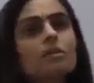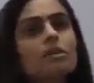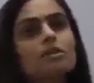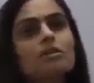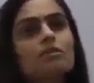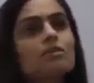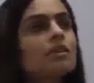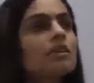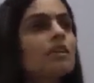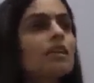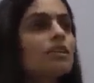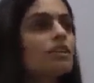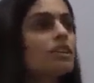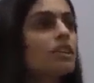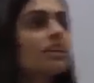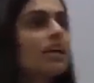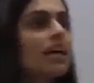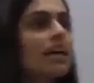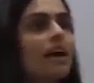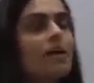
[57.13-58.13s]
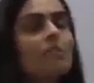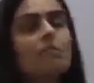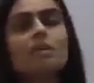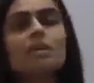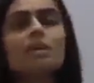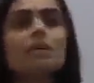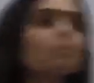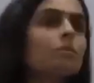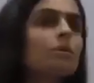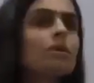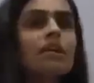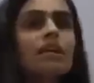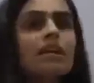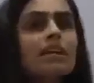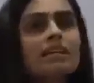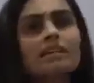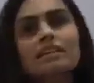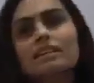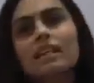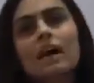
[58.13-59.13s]
into religion and are
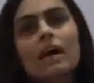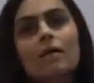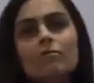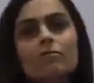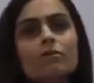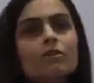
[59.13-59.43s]
manipulating Islam